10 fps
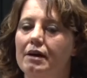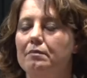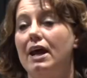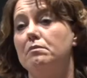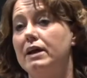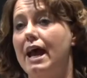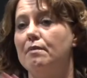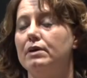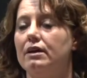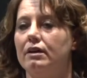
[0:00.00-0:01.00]
But I'd be
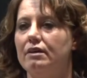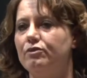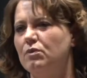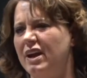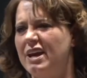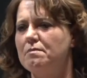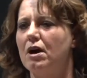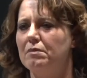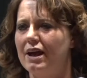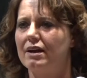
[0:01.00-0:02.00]
happy to, if you want to
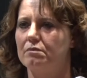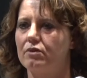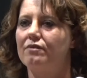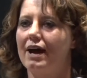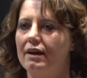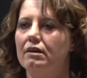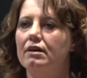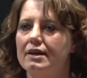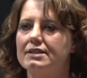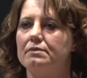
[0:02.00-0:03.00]
email me, I can provide
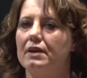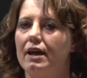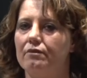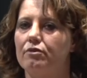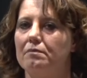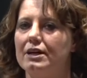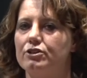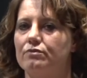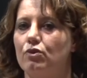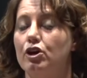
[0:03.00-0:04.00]
some of that
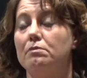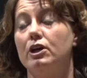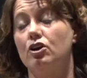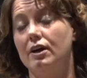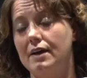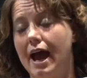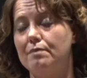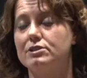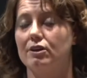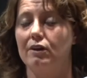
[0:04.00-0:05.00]
information for you. But you're
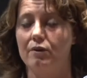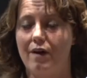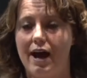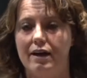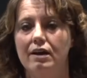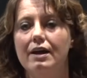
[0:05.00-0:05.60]
absolutely right.